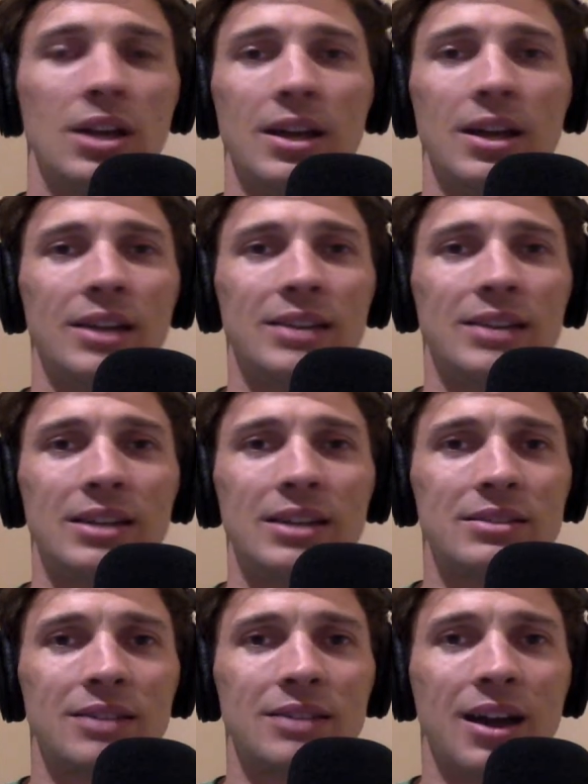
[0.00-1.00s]
And that
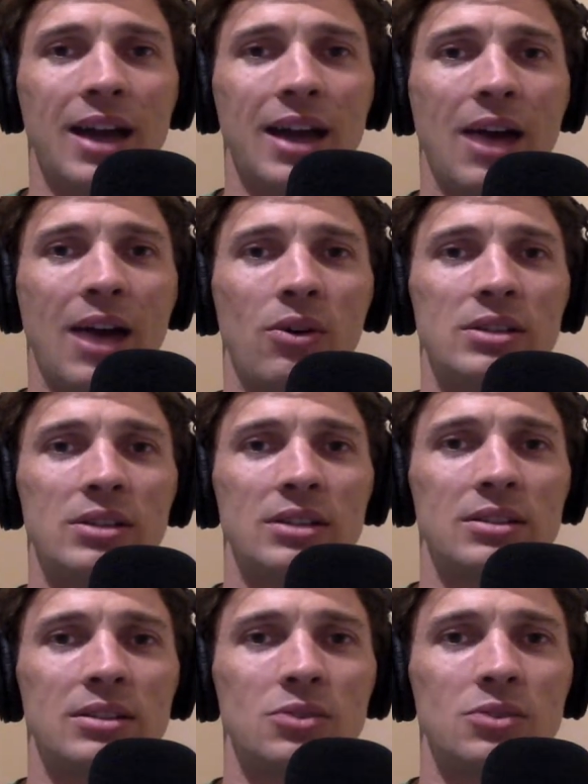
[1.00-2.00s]
is not how our
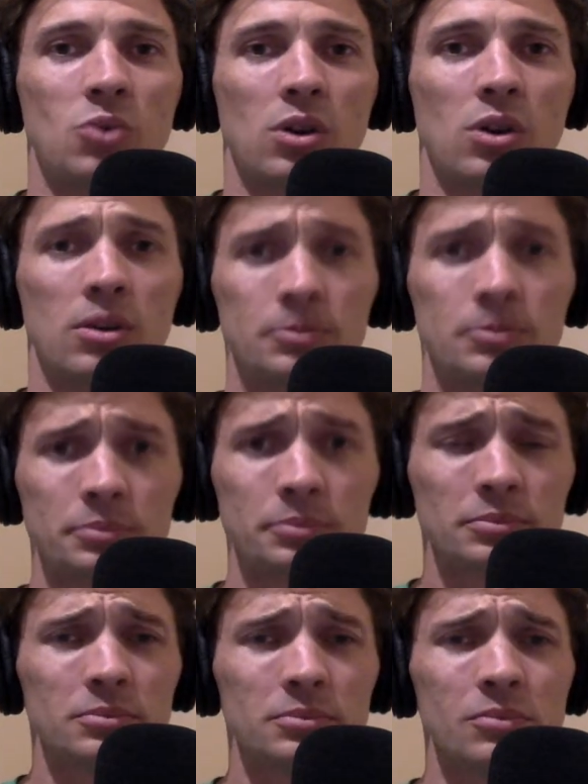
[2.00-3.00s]
senses work.
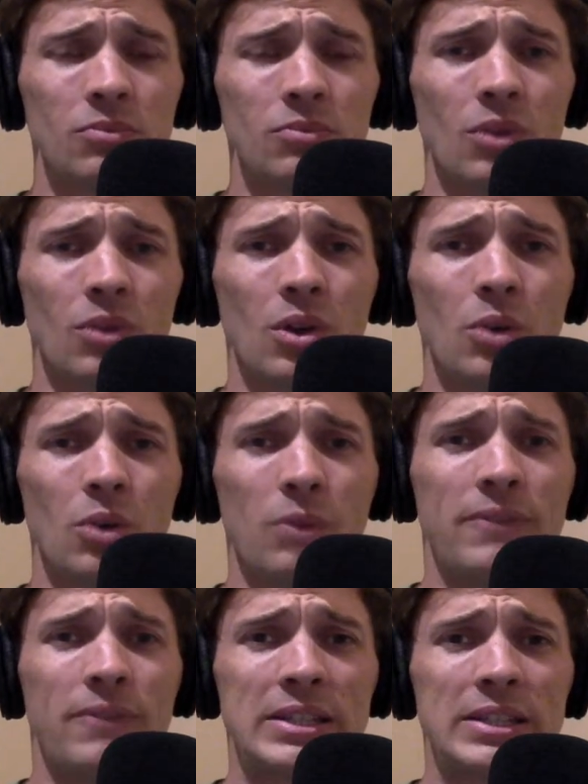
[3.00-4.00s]
We
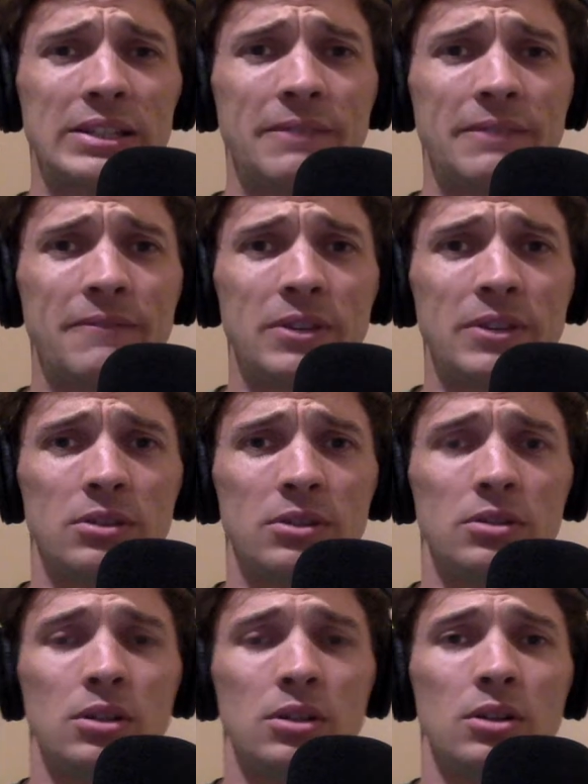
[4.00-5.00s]
physically
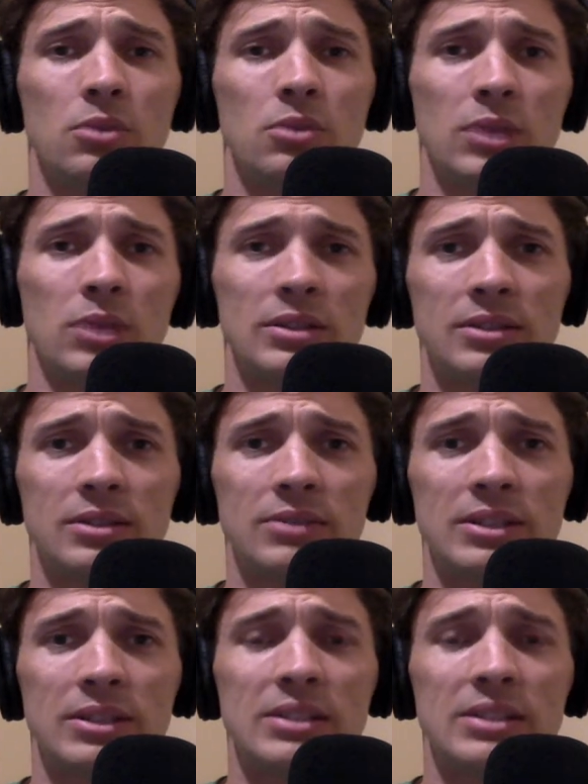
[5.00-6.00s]
feel
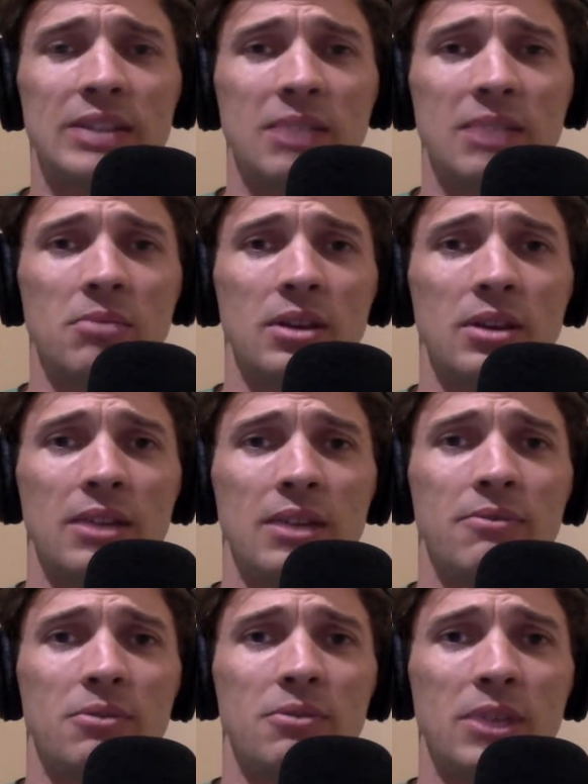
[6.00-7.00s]
relatively the same
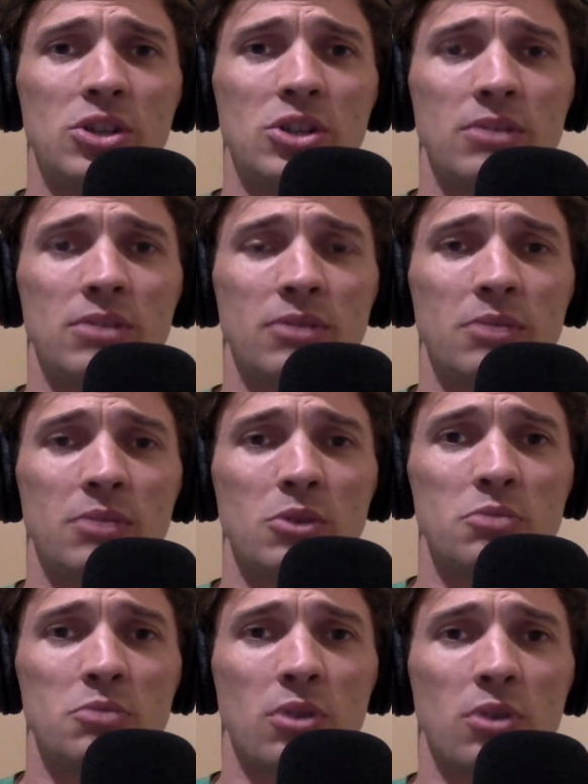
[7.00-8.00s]
information for the
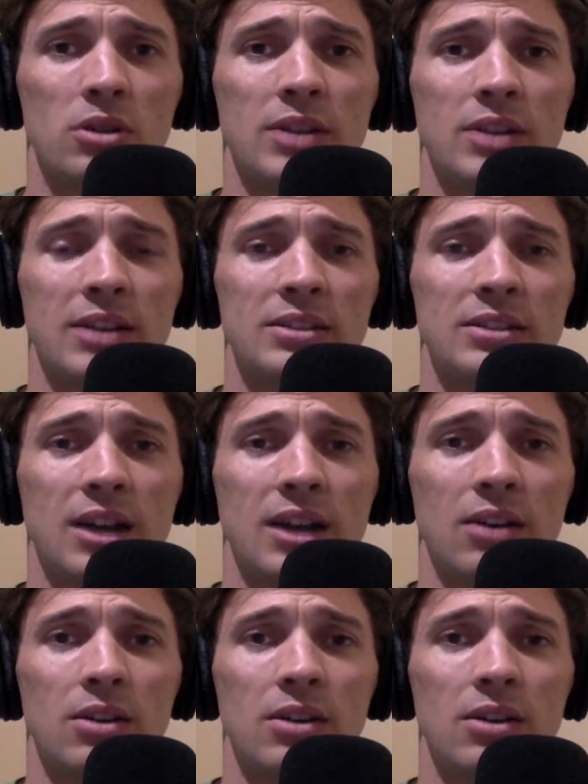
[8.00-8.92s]
most part, tactile,